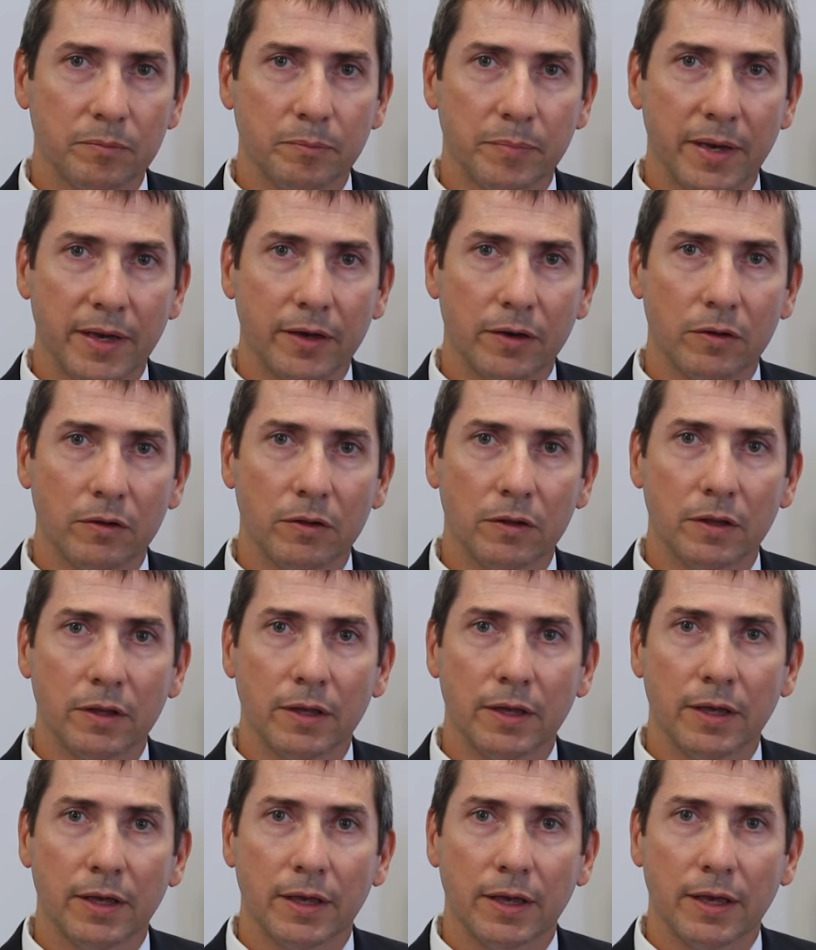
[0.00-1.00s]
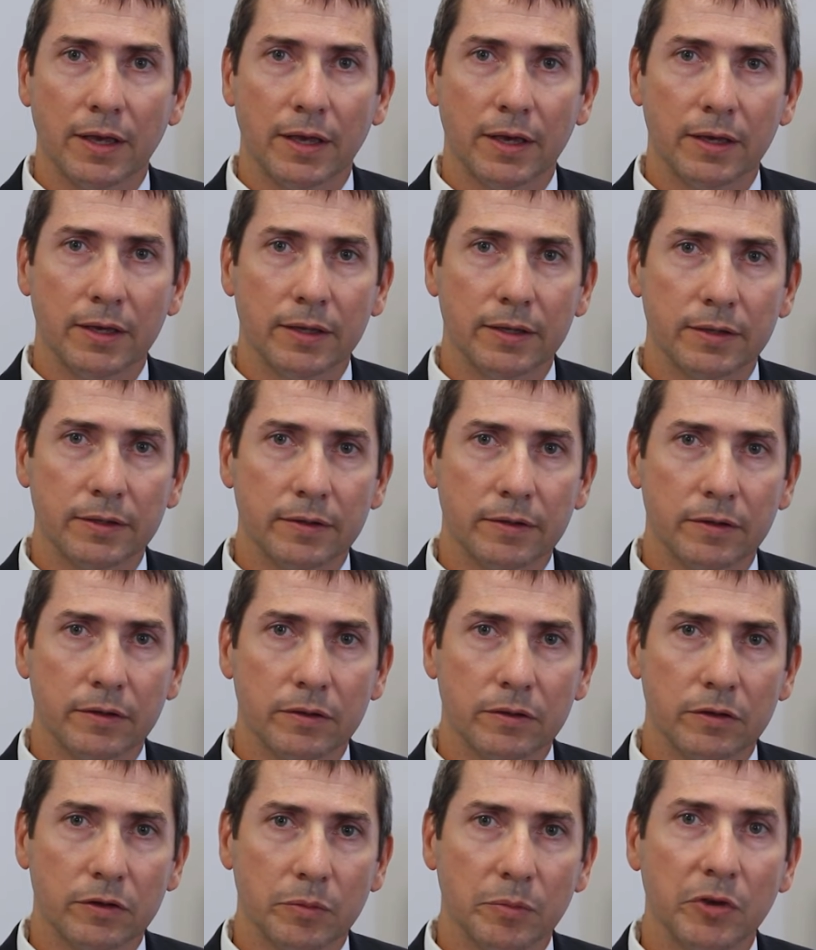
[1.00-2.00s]
Bail, and
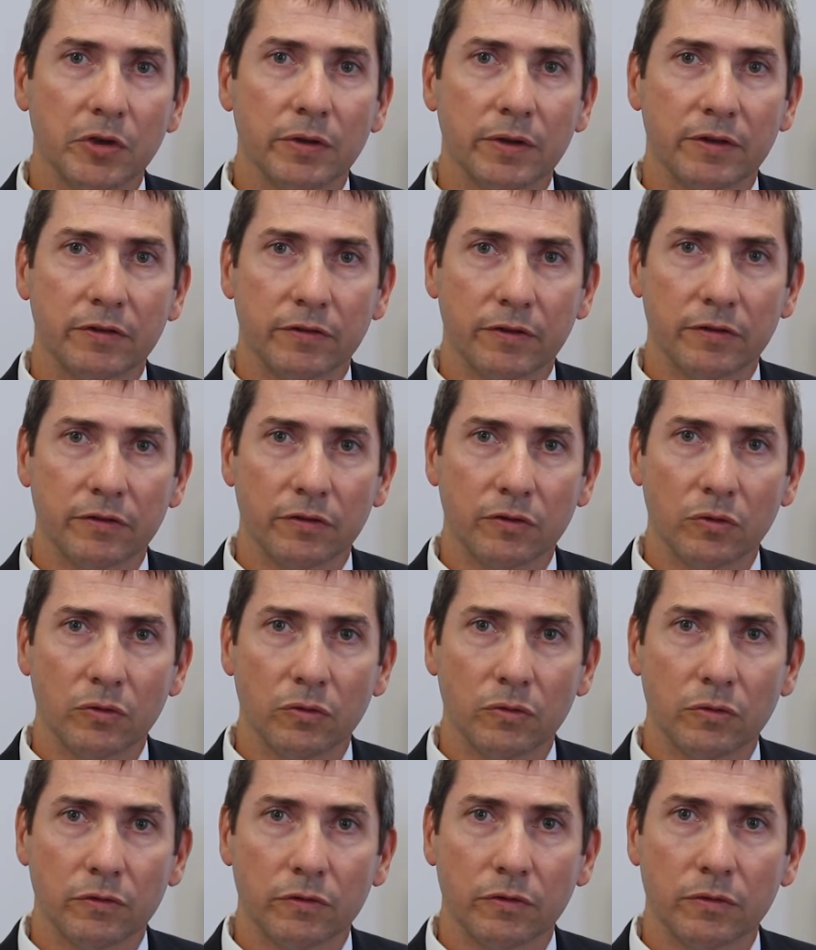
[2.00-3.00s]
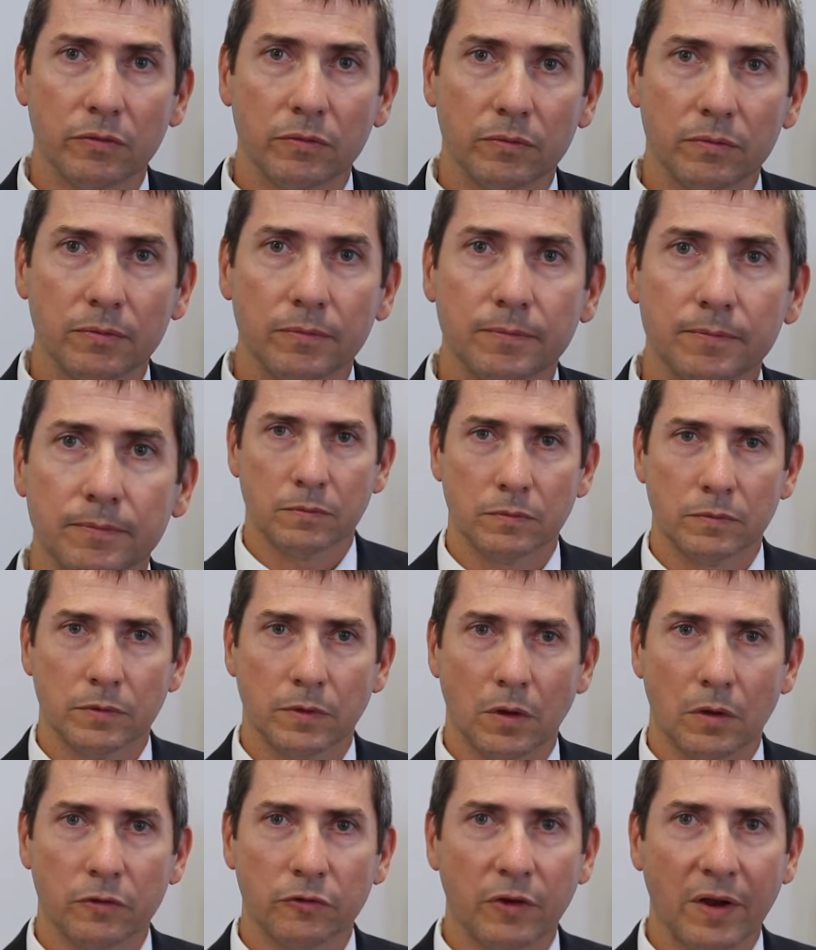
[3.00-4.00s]
communities and schools.
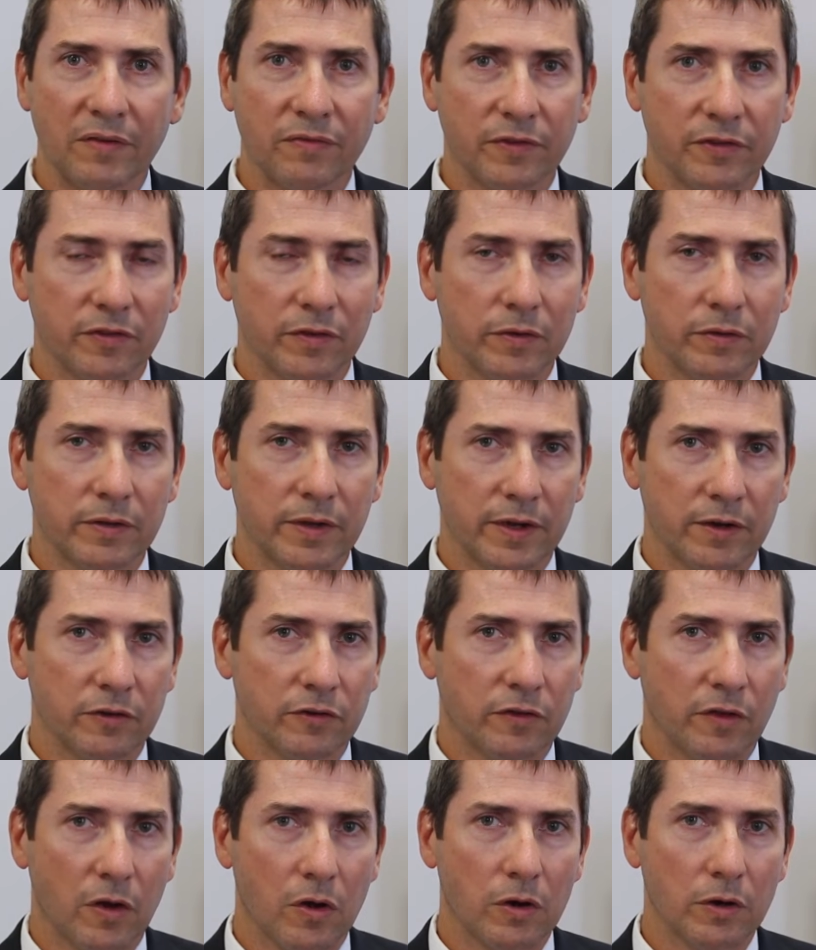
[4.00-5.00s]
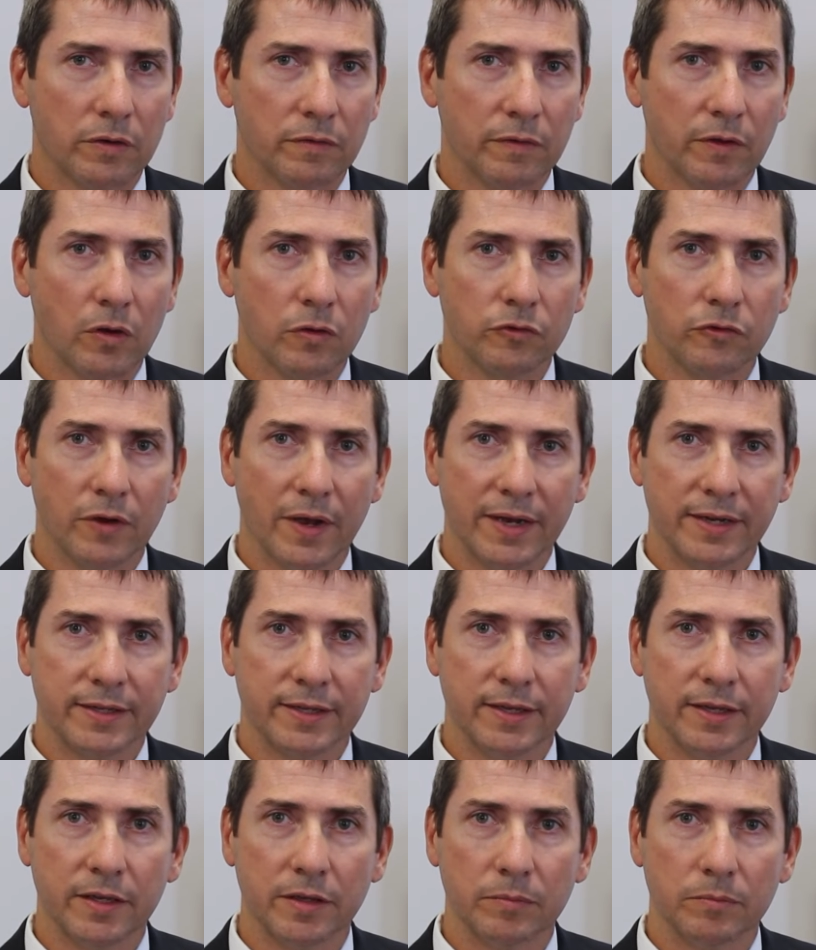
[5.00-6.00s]
The OnTrack facilitator is the heart of the OnTrack
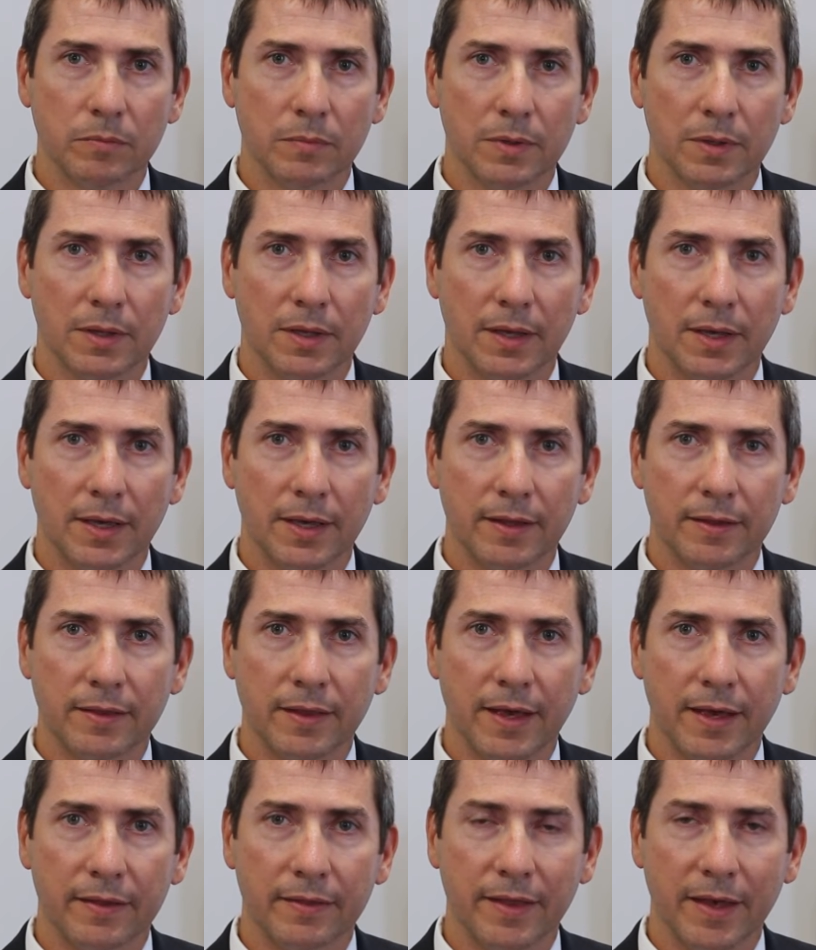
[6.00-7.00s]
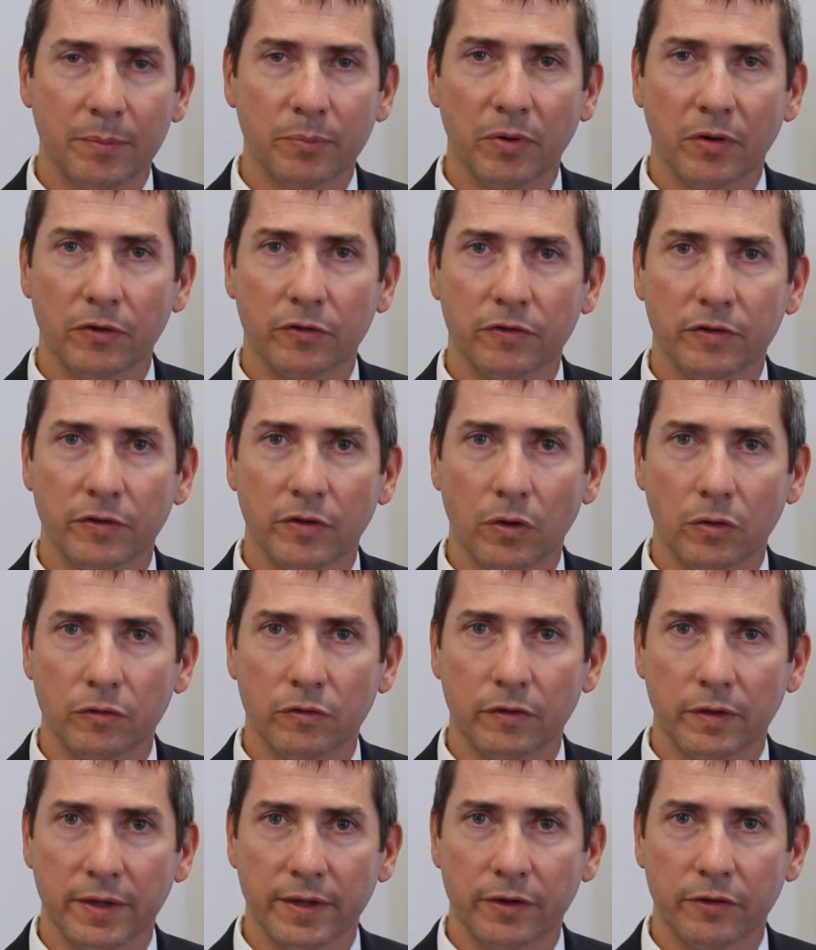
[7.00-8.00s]
team, and that person
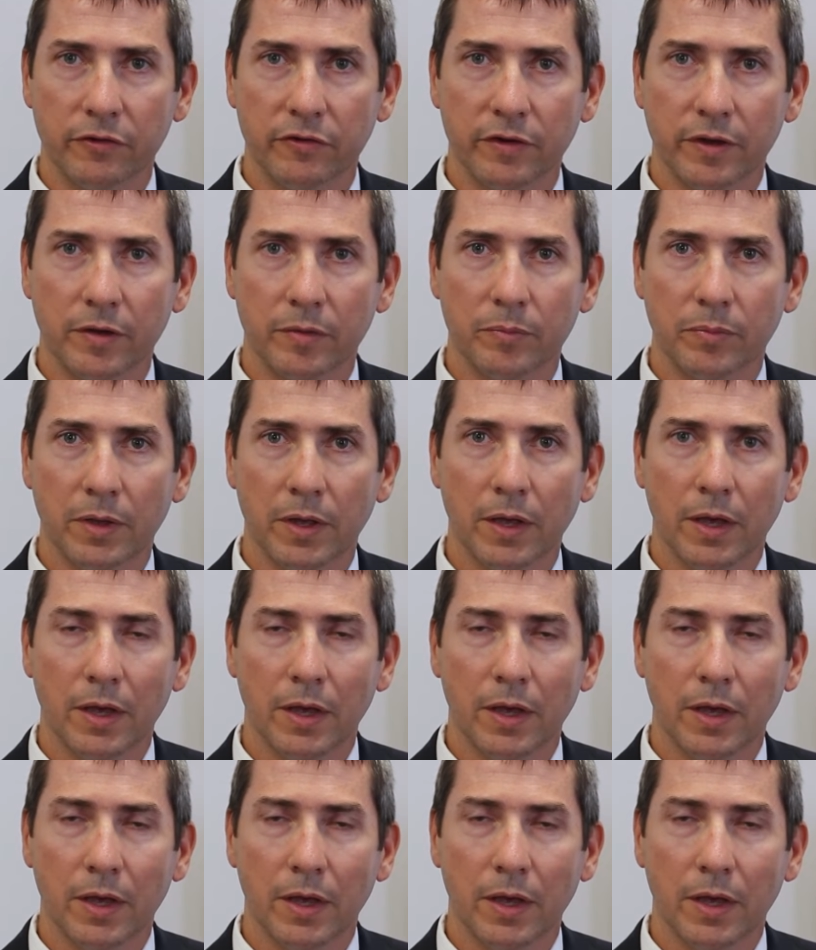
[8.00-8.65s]
holds leadership